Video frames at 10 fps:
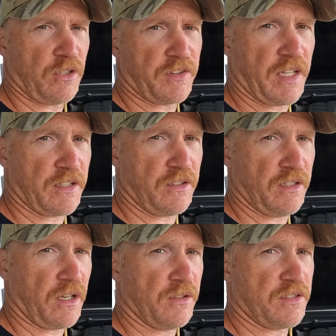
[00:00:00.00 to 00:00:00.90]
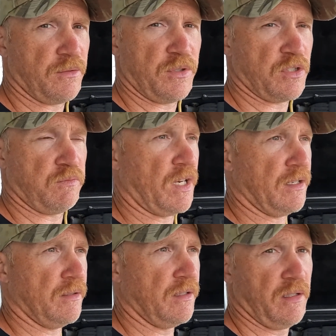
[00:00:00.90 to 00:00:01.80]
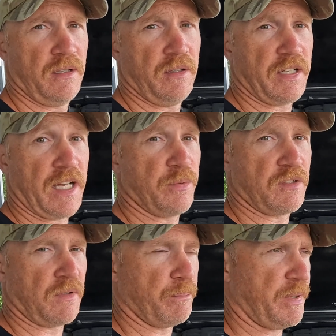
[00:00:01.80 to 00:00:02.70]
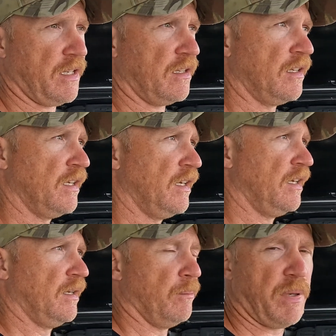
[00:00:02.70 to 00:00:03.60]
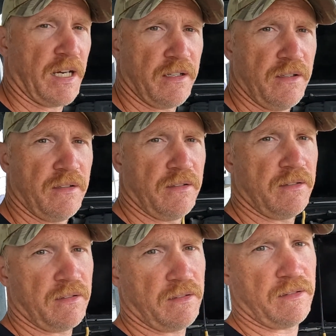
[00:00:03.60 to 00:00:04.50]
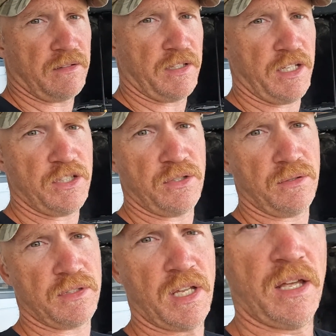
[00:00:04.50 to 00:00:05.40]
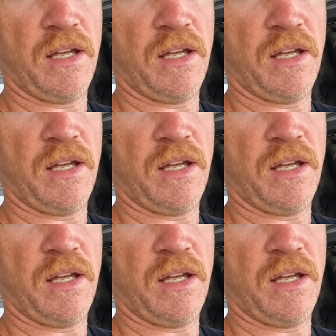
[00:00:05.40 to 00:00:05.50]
like that you notice to just run, the car would just run better. But the issues.